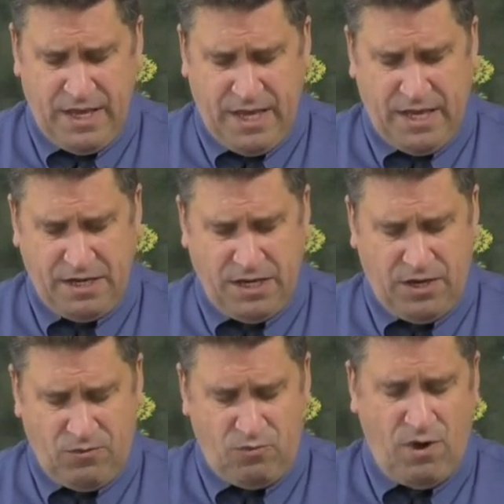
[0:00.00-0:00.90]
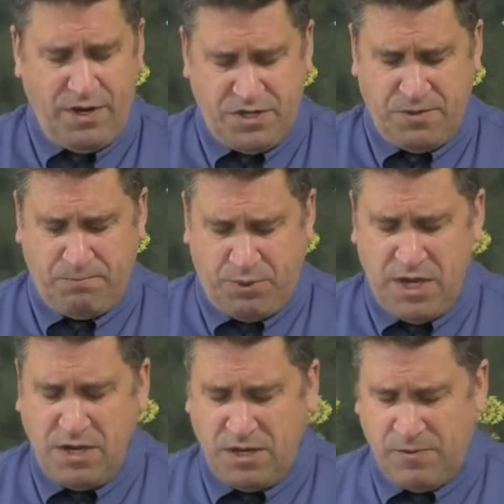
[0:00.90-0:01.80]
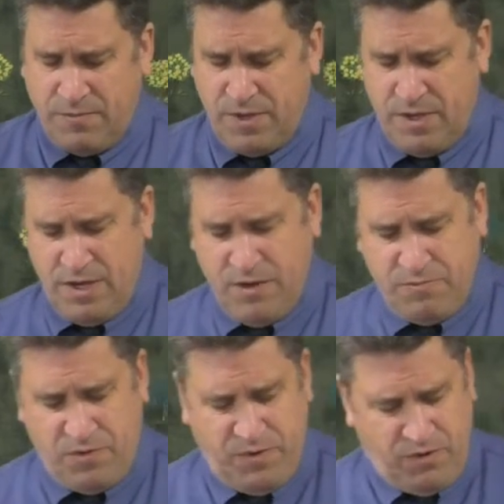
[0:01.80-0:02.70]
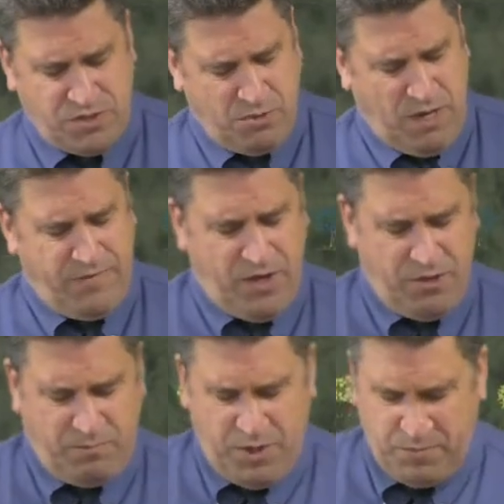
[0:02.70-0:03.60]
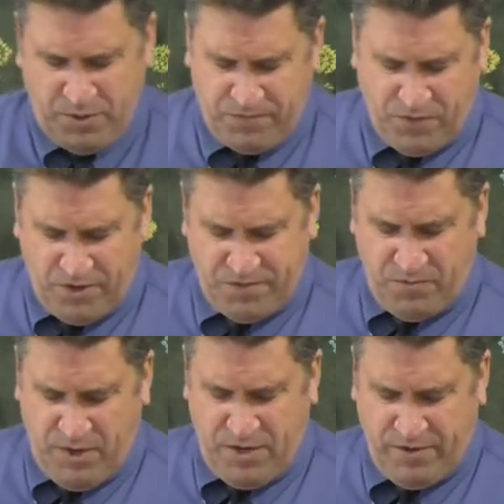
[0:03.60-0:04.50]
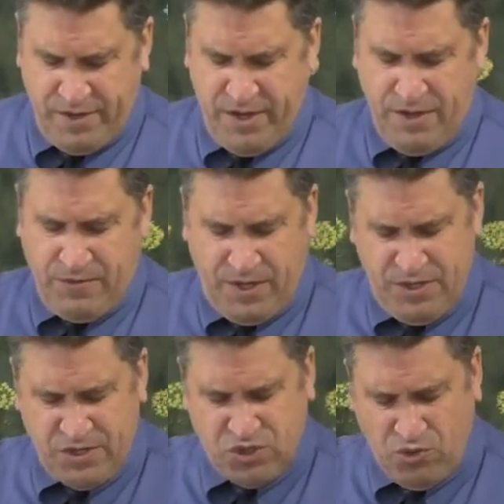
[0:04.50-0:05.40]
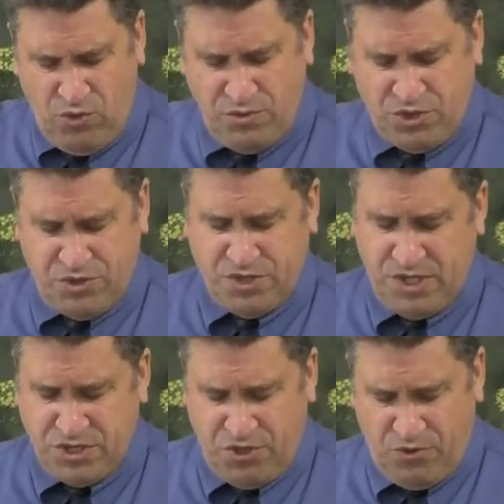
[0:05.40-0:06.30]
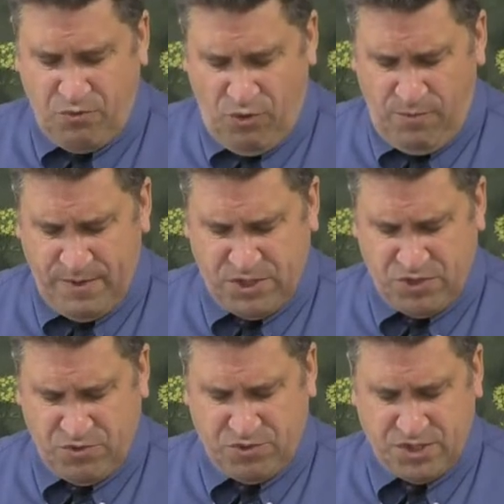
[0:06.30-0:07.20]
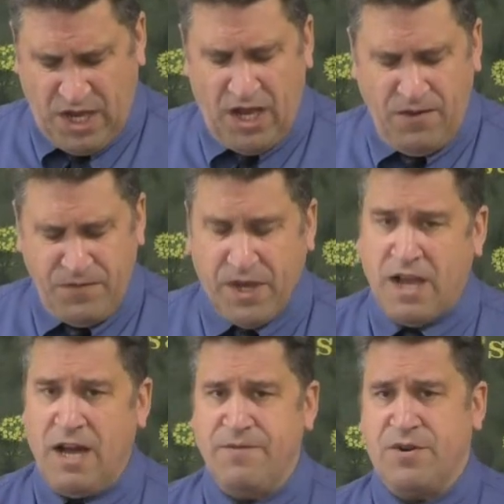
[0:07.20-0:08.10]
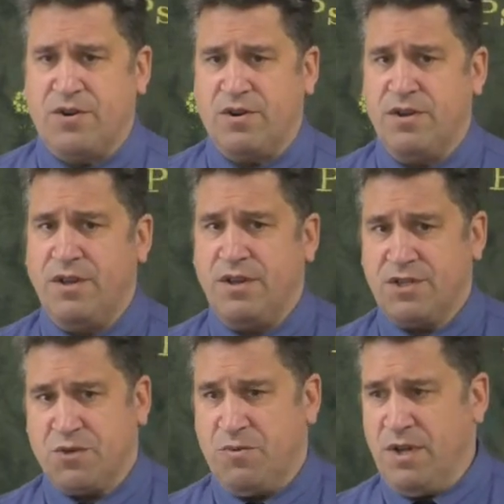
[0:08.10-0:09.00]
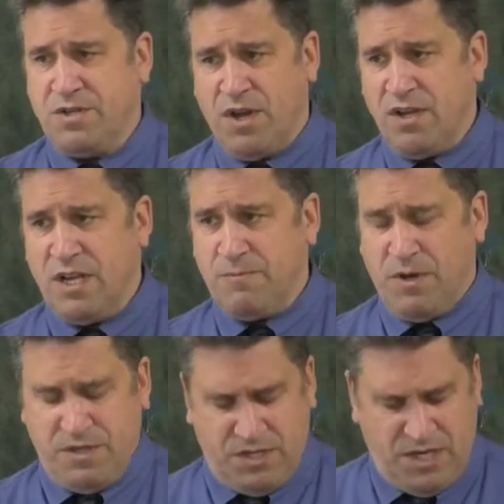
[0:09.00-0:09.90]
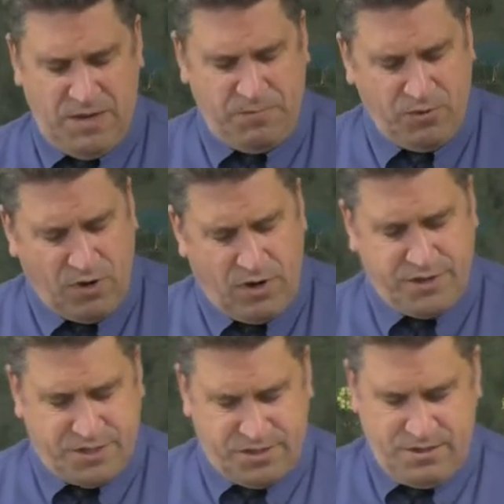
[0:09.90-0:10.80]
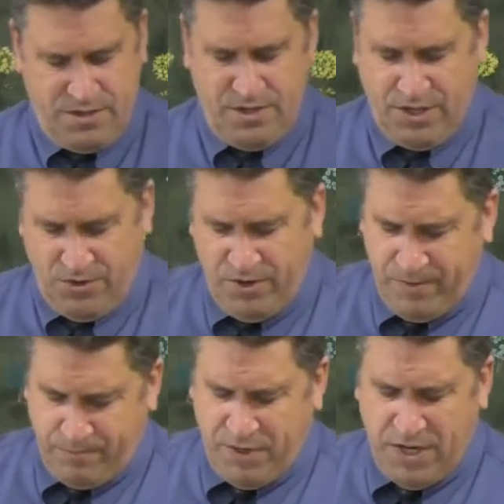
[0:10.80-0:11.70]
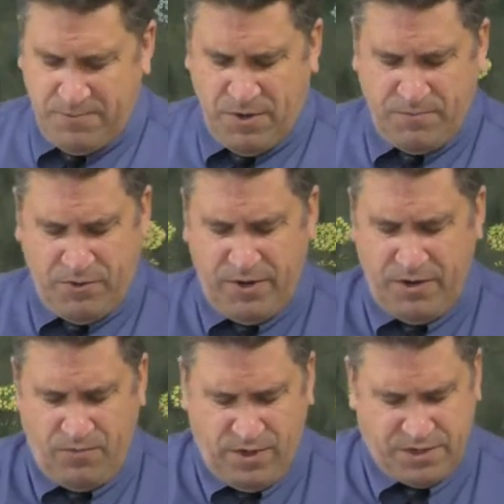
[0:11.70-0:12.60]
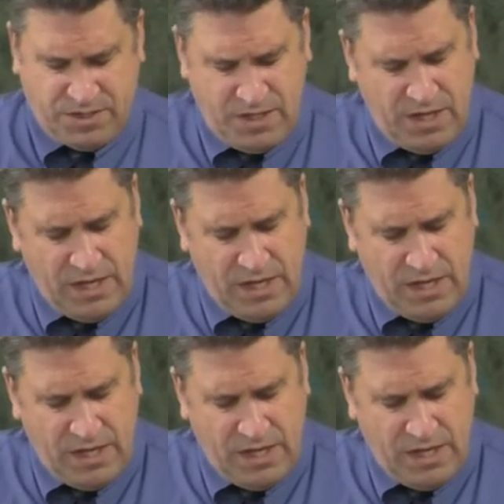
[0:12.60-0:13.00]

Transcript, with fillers: and uh, wanting to beat him, but we also have other people involved as well. Then the soldiers, these are the Roman soldiers of the governor, so we're not talking about the temple guards. They already beat him up already once.